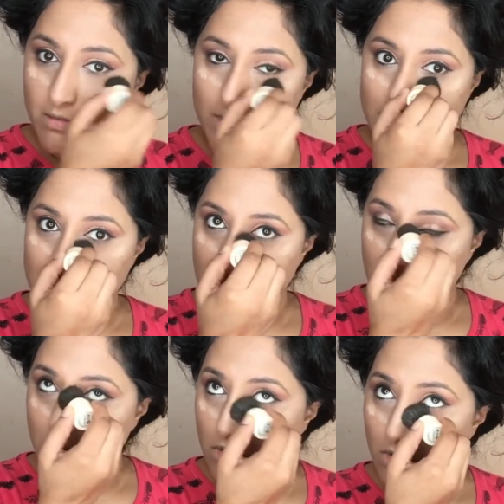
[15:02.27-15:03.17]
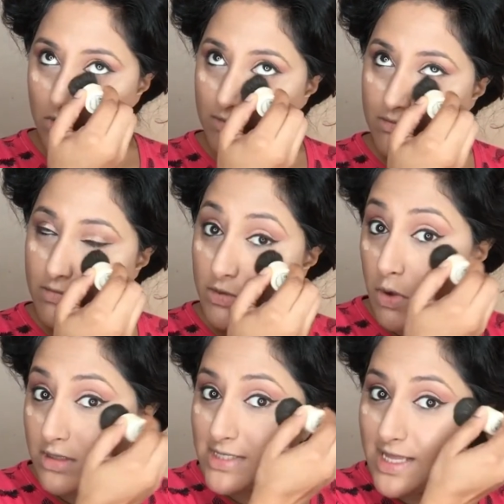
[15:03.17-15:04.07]
set
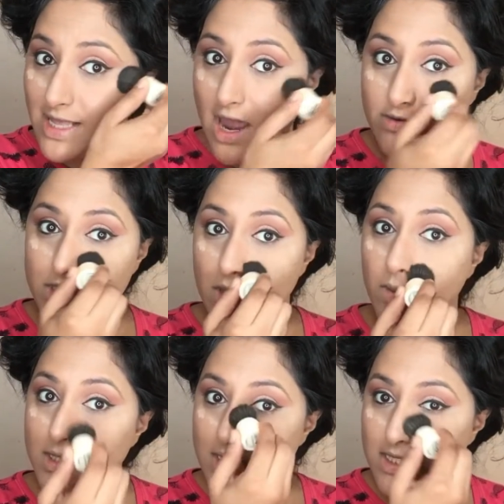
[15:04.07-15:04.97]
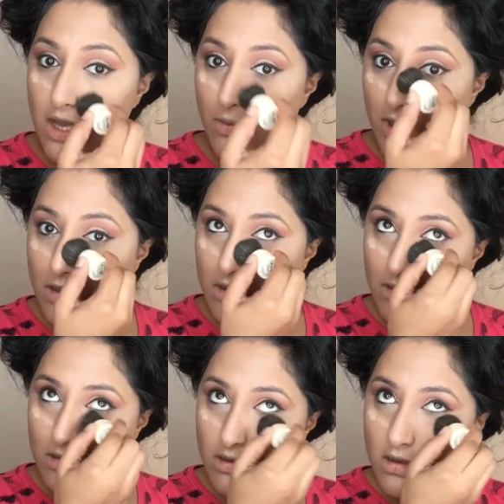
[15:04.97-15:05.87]
the areas that you want to set with.
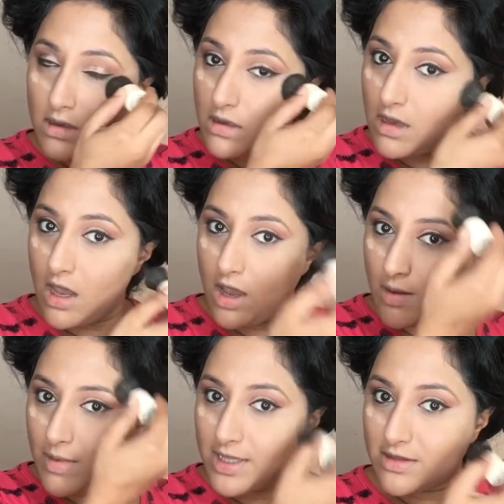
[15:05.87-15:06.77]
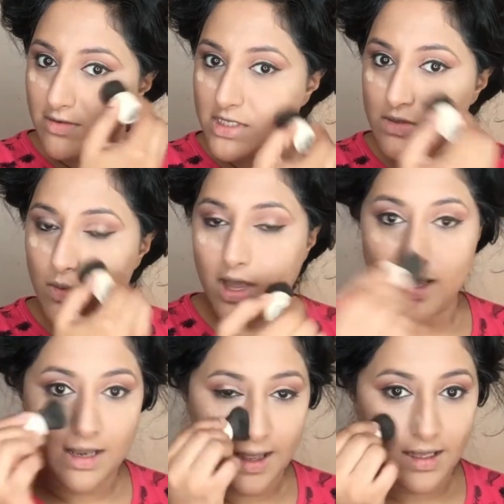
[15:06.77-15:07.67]
And the reason why I
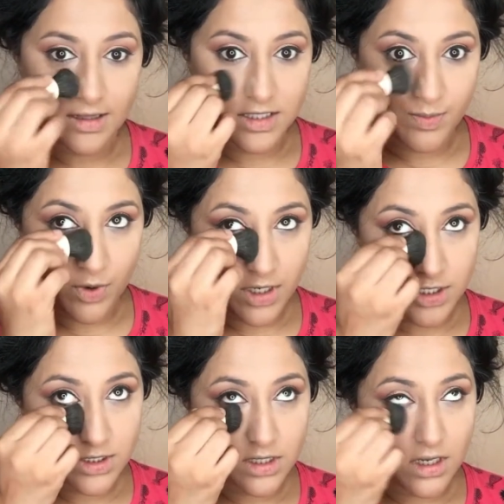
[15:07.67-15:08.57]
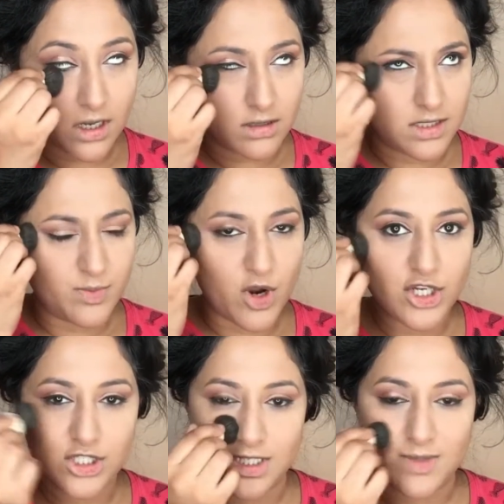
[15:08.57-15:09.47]
like this
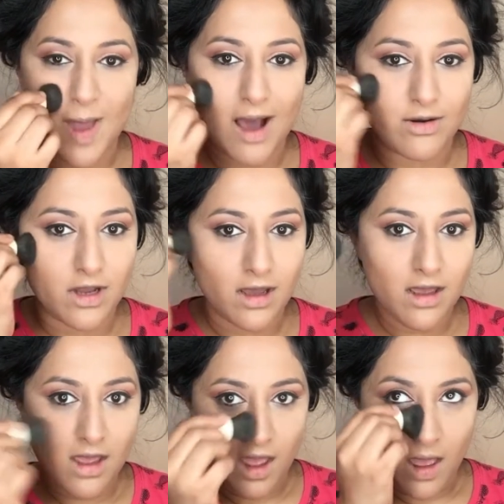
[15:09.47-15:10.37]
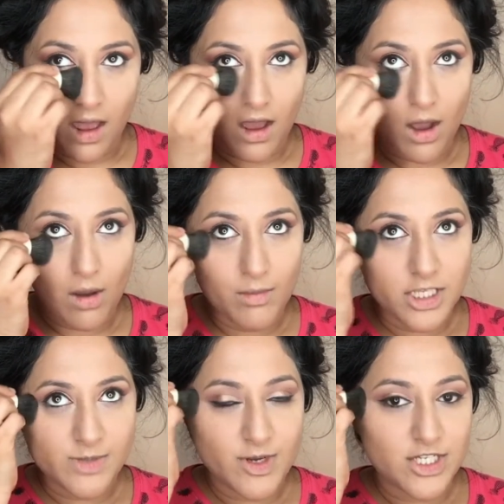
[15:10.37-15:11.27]
powder,
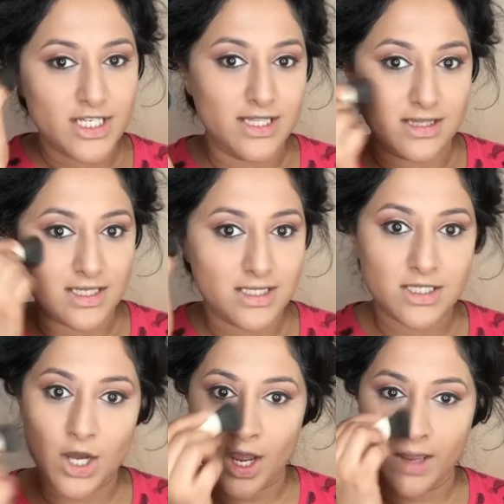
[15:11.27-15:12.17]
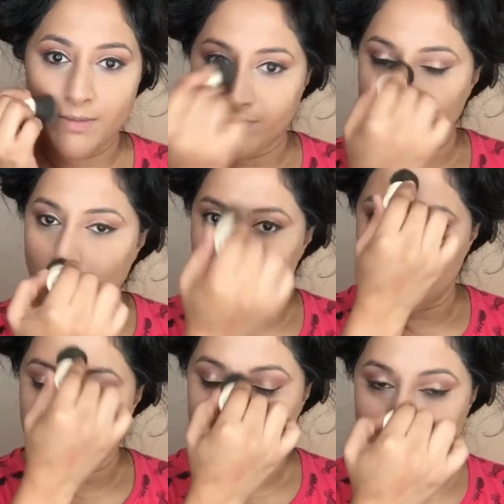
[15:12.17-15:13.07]
especially this time when
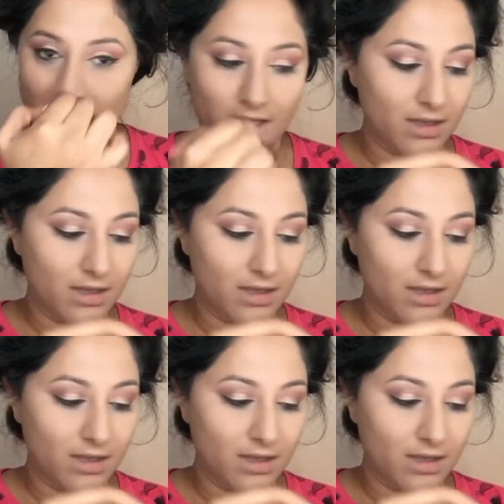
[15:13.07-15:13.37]
I'm doing